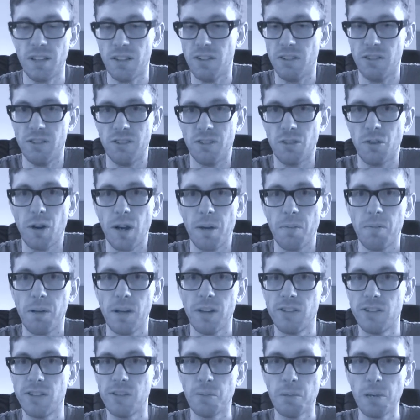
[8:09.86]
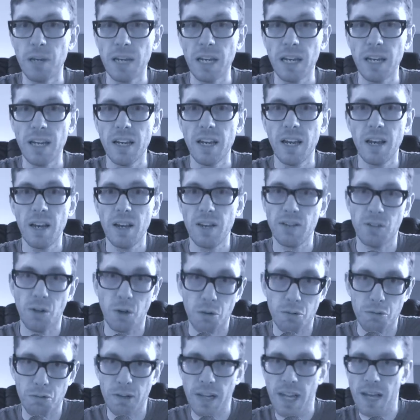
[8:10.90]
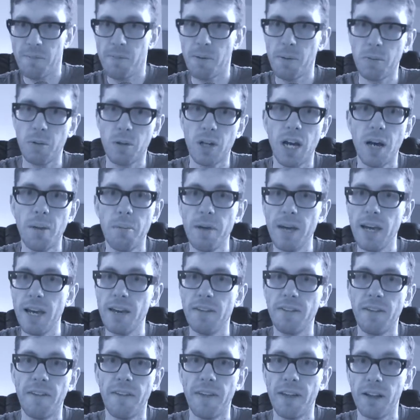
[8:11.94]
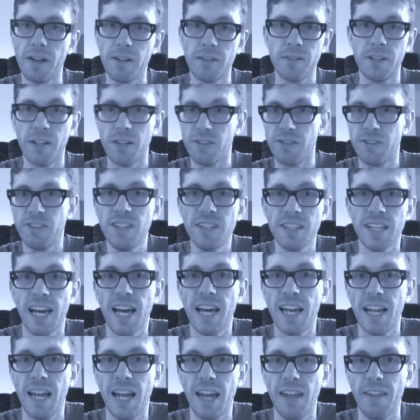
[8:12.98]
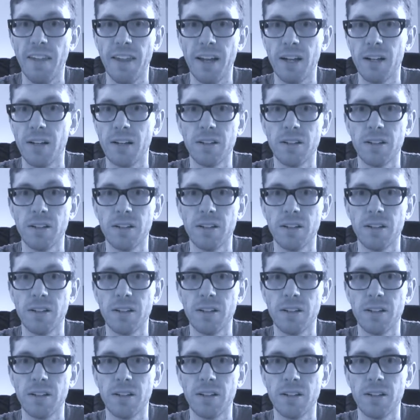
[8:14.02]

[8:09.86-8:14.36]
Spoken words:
it's a great place to be. So if we let people come here, then they'll see that, and